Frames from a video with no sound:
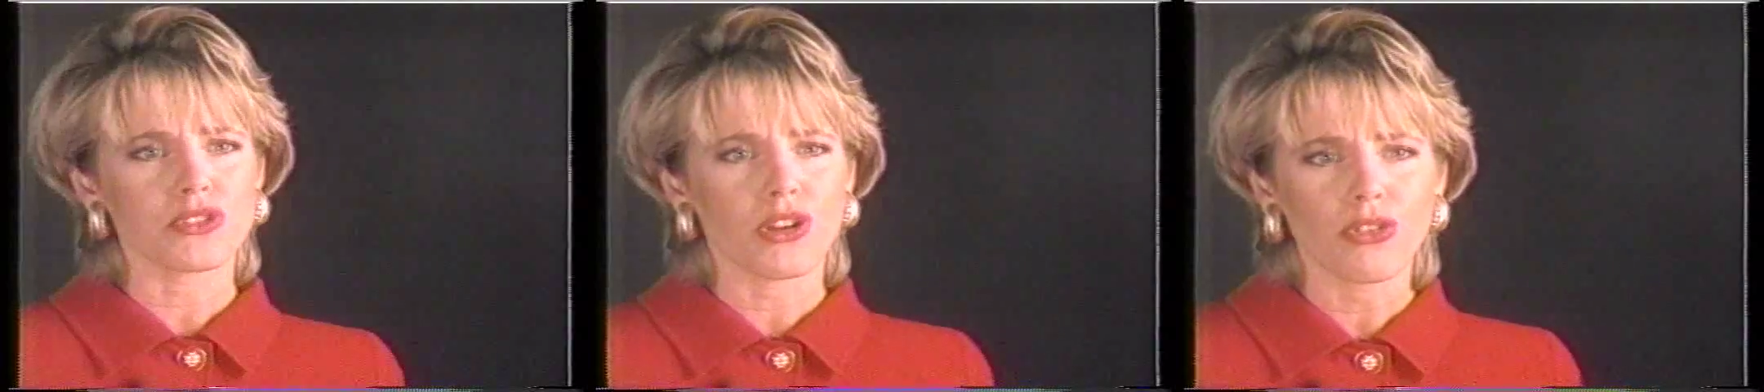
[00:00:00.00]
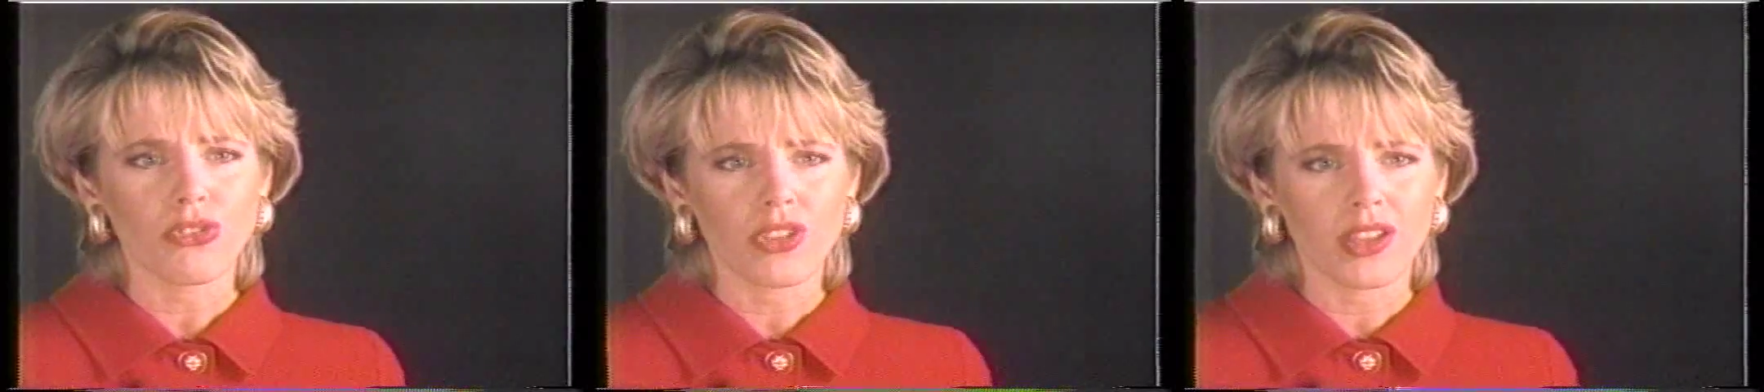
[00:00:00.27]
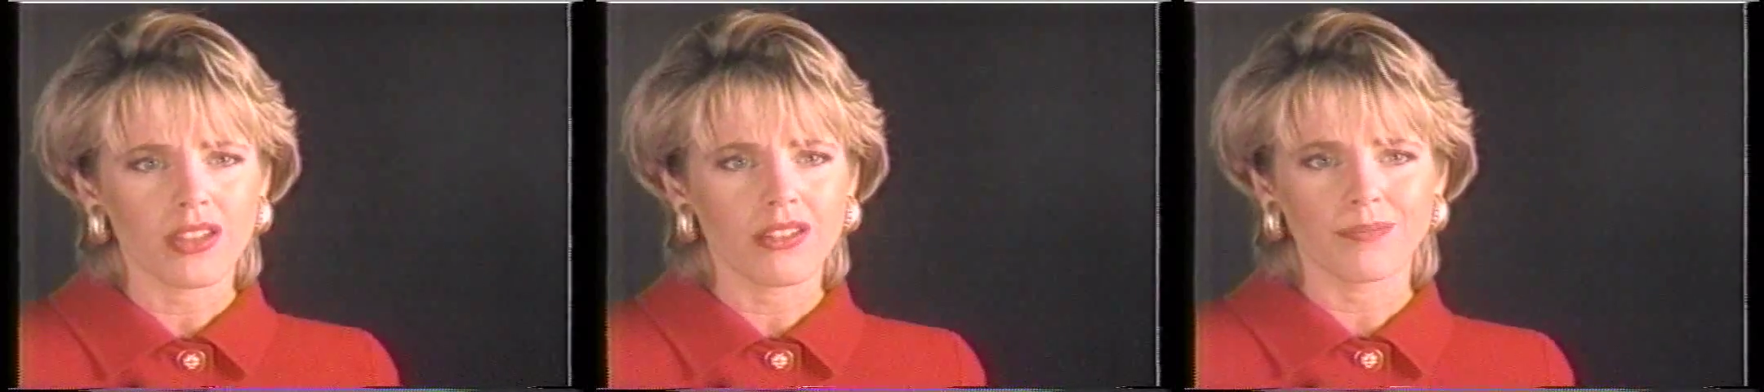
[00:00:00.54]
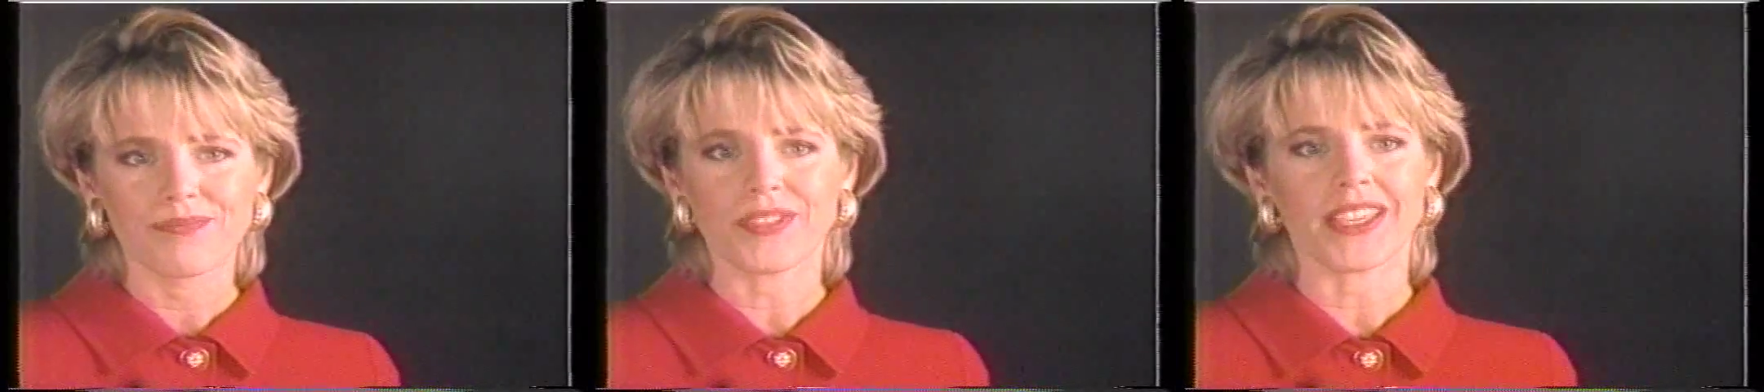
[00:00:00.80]
all said,
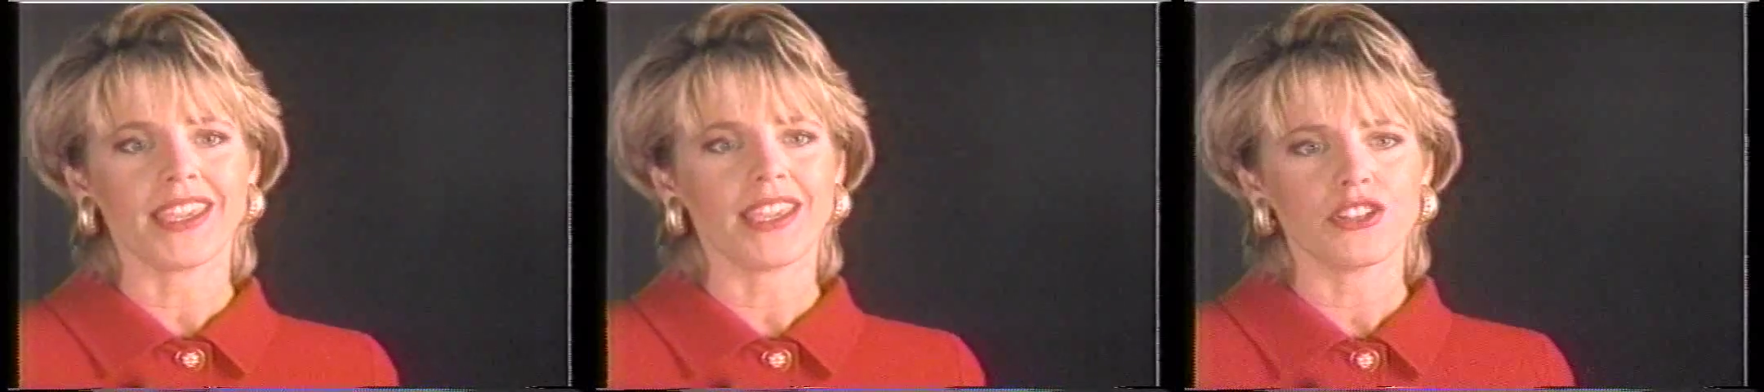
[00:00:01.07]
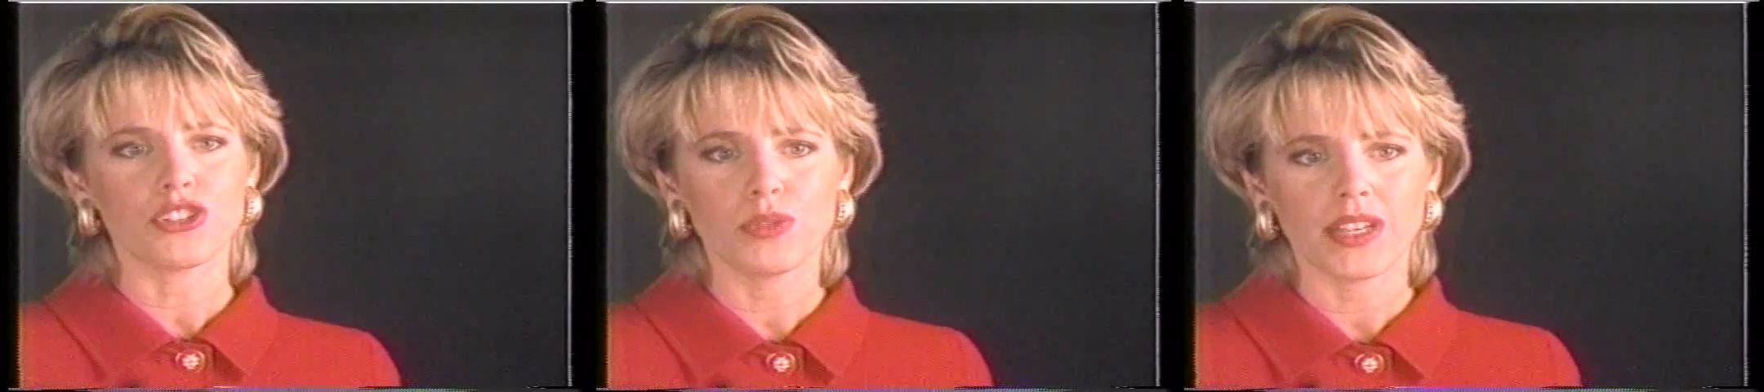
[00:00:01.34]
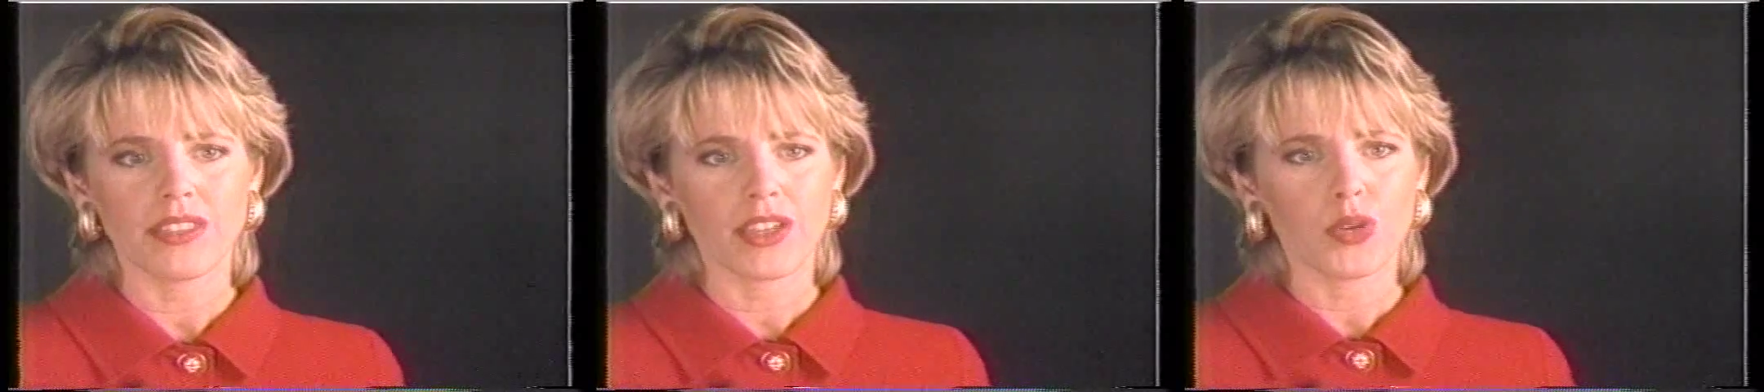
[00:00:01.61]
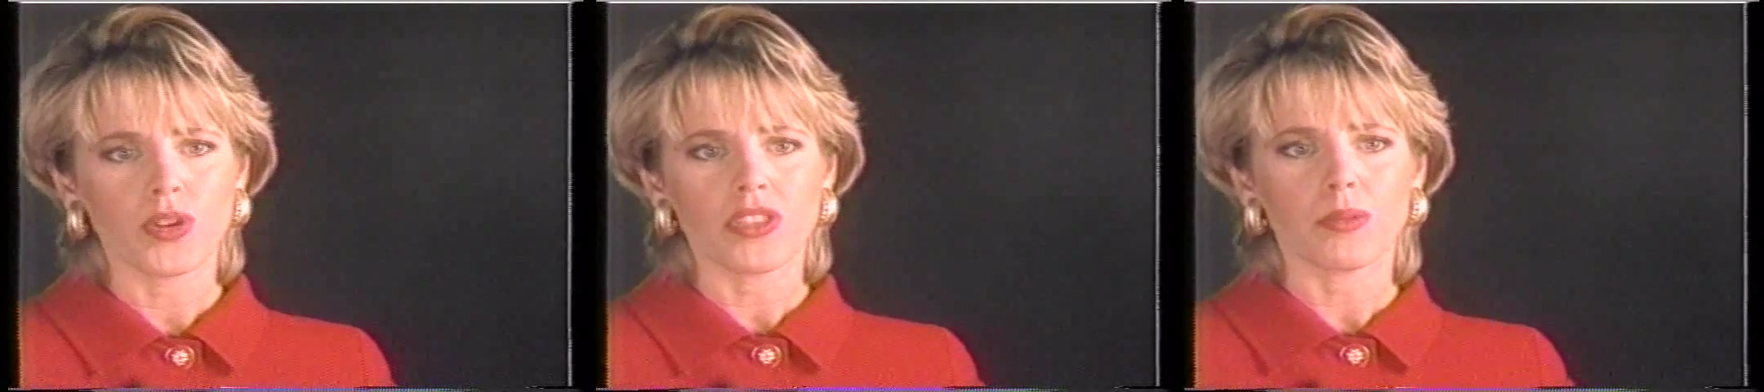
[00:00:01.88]
you can't do anything
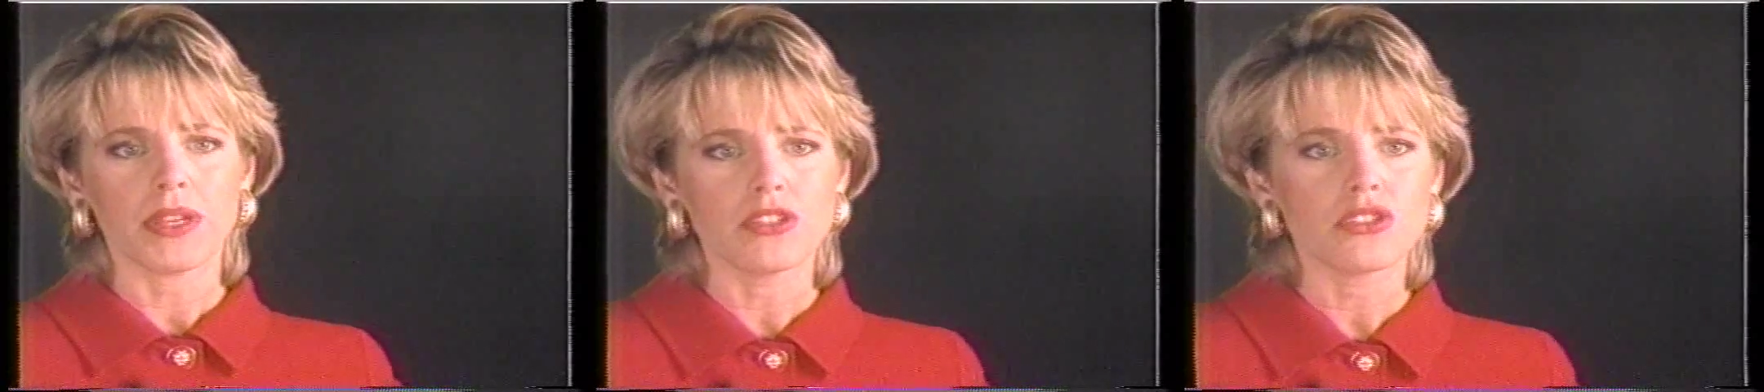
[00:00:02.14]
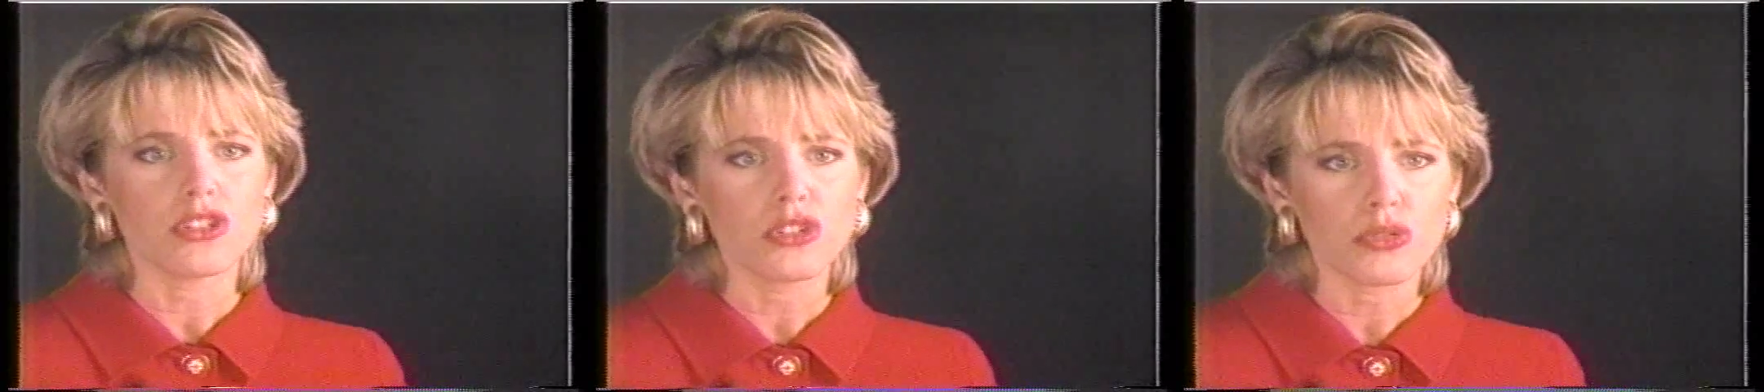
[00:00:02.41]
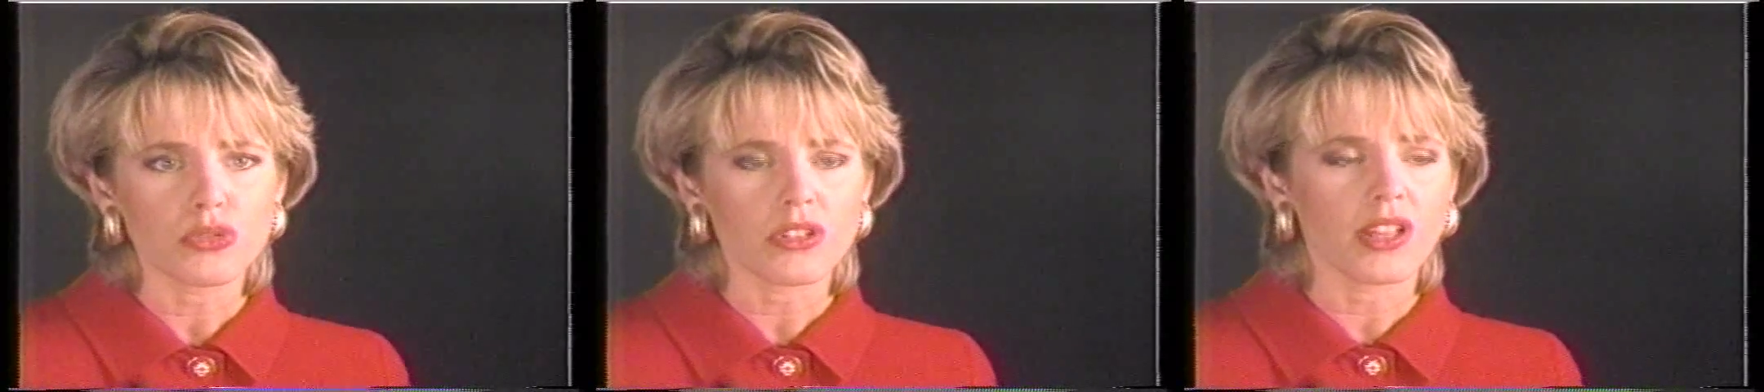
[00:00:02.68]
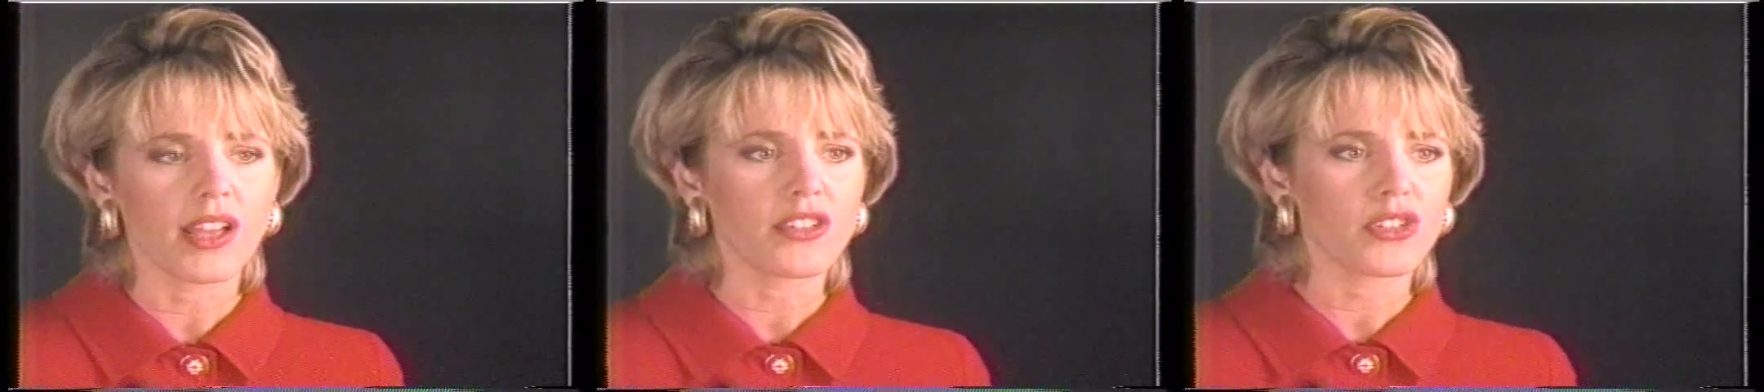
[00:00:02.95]
with them,
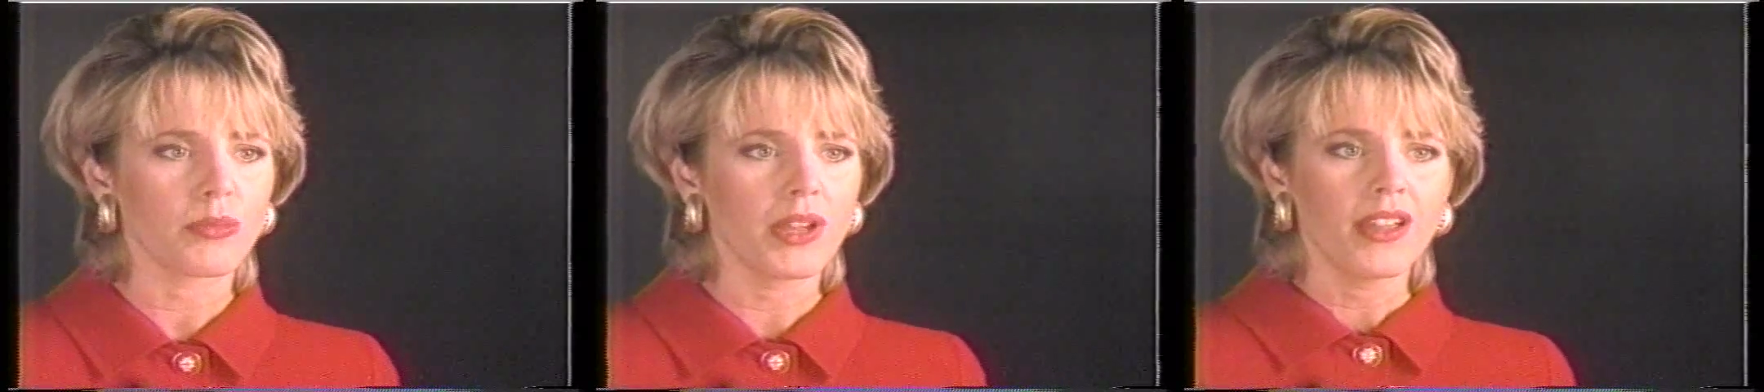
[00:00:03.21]
institutionalize them.